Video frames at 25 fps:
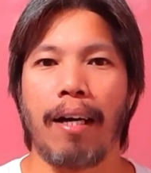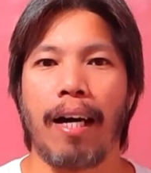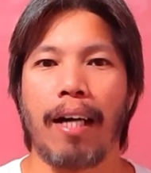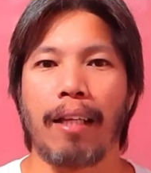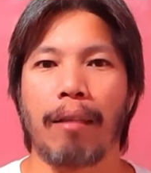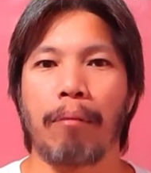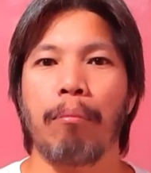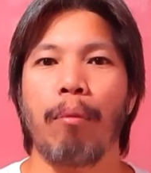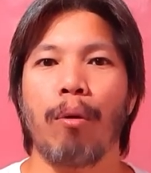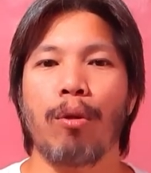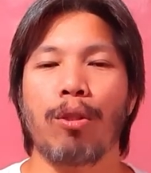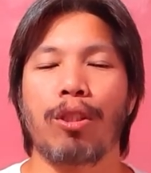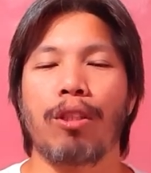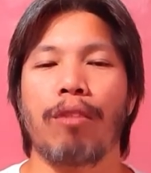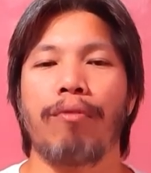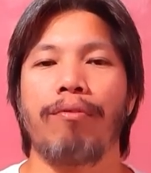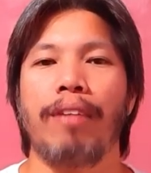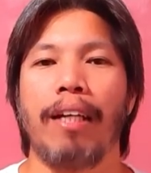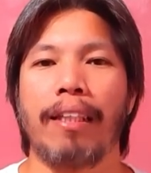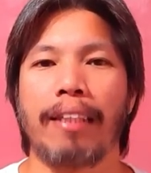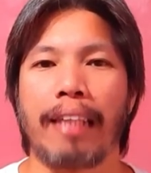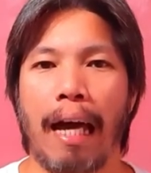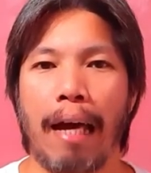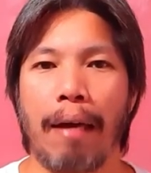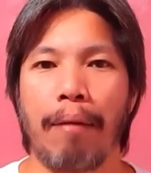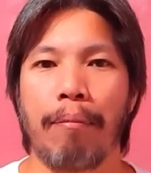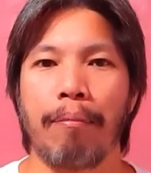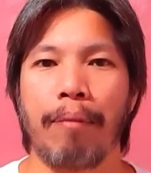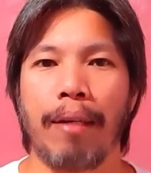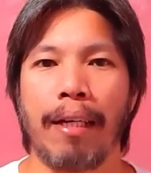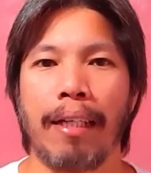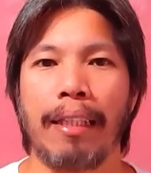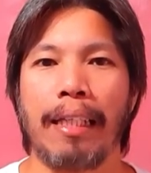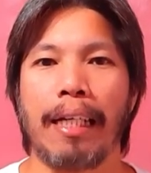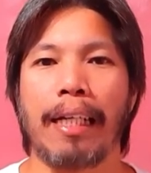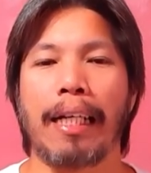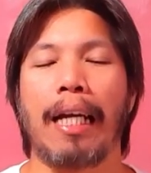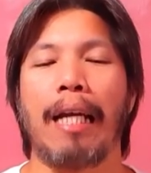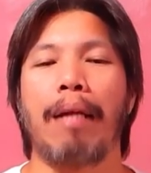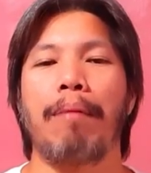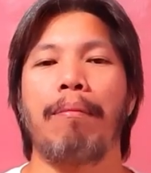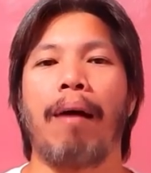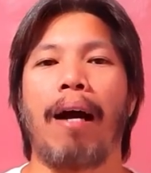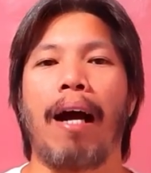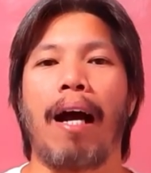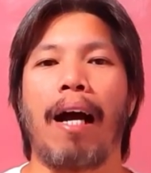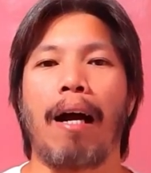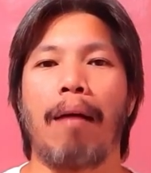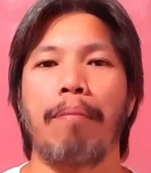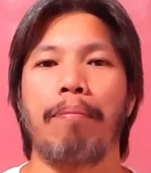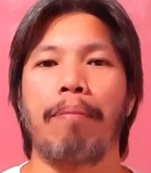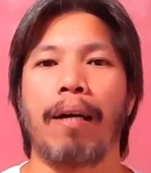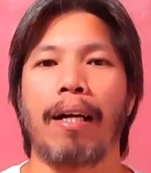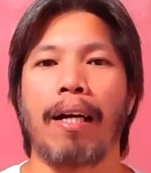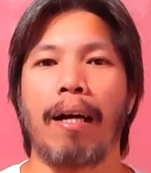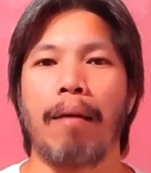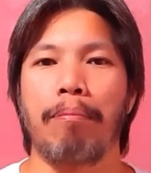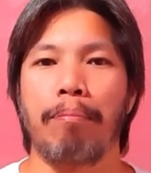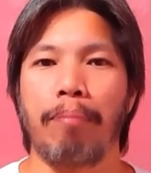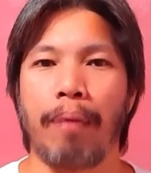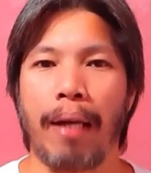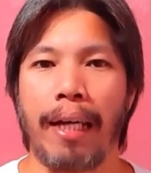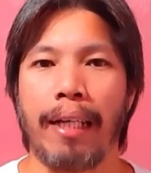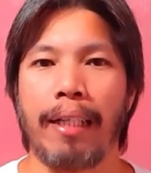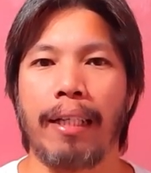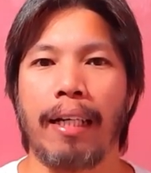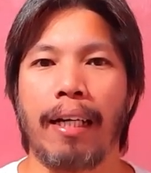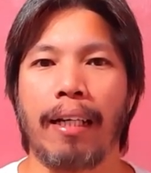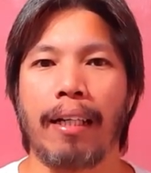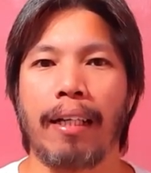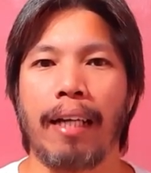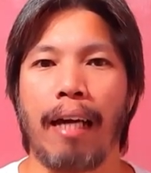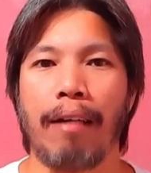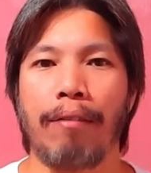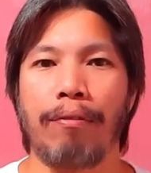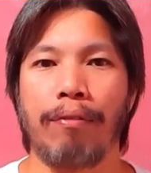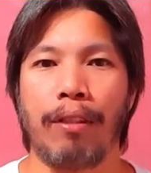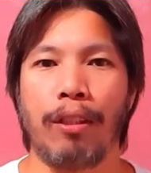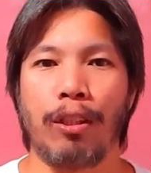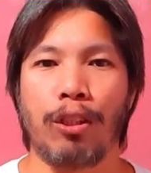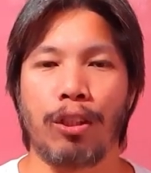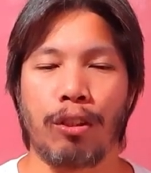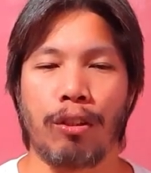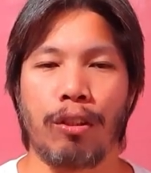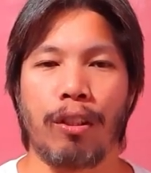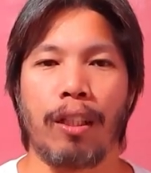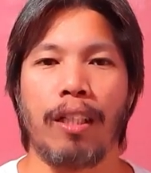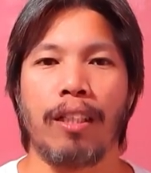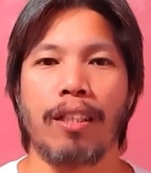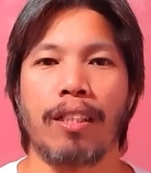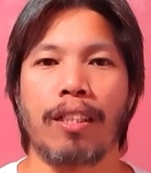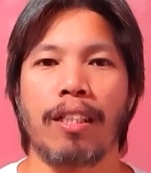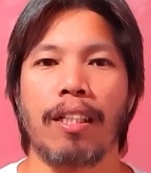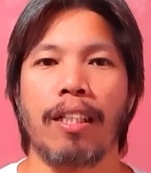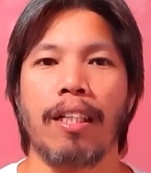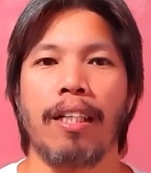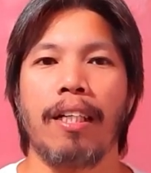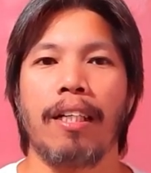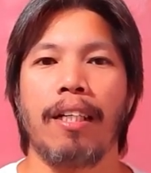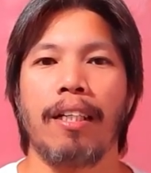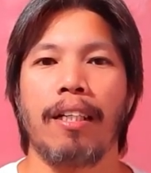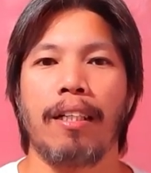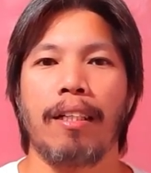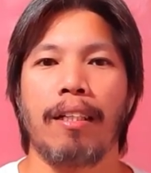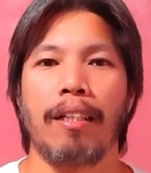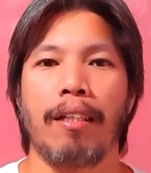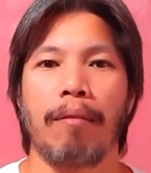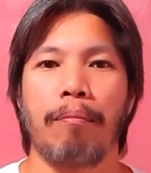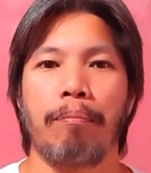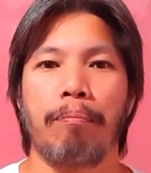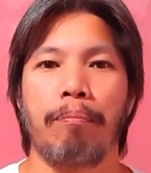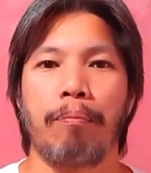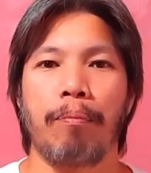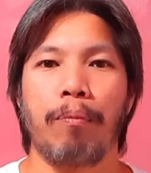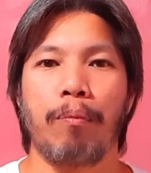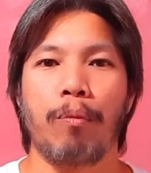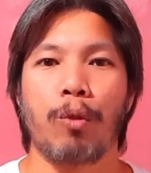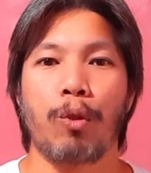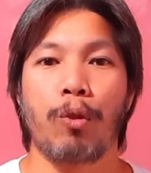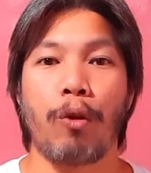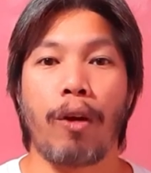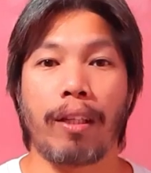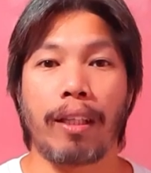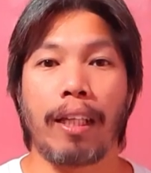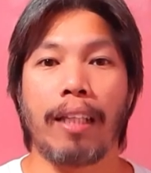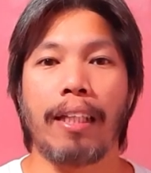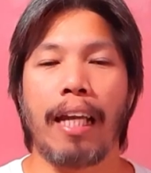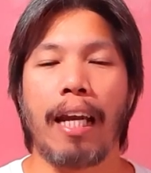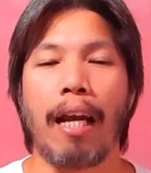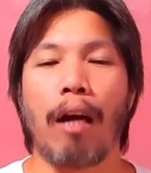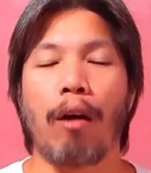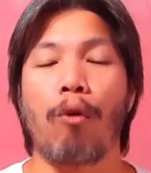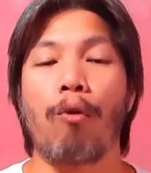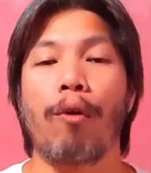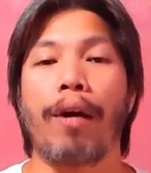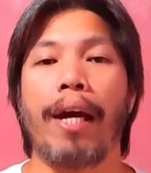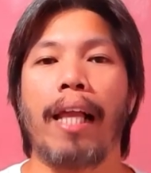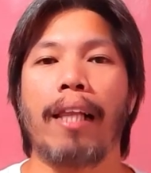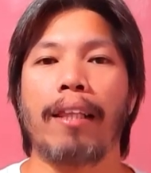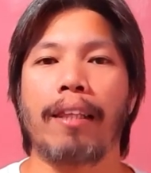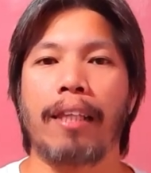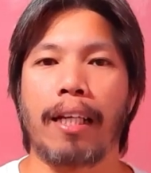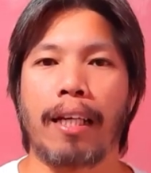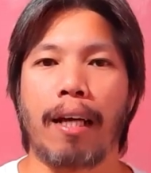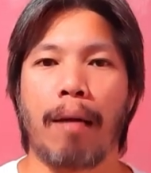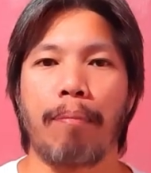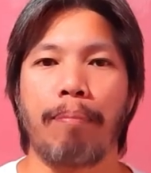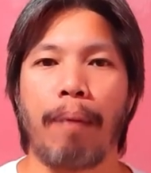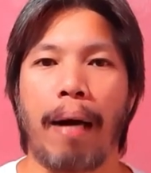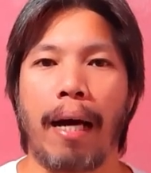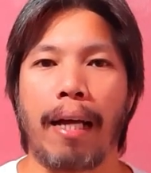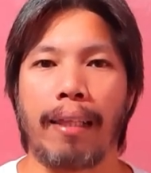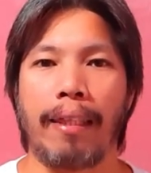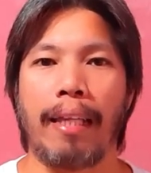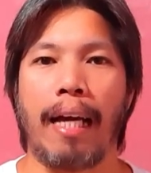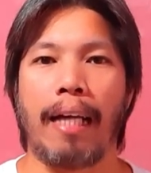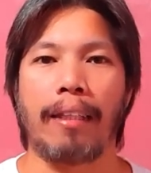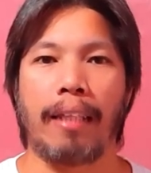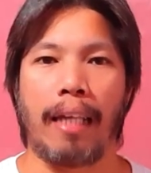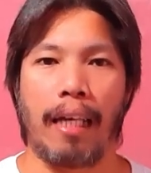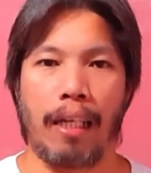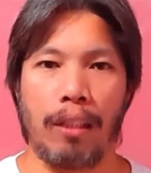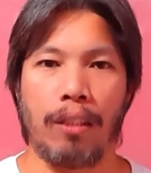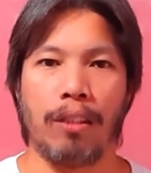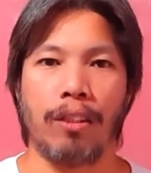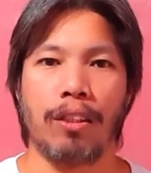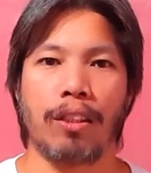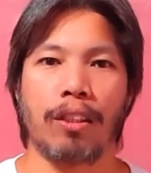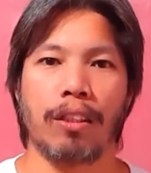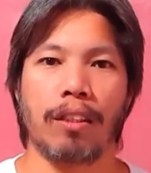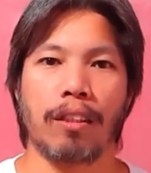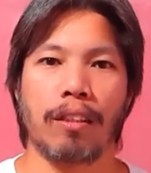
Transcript: At most of the time, hindi ka na makakapag-apply ng life insurance. Swerte na lang kung healthy ka pa at that age.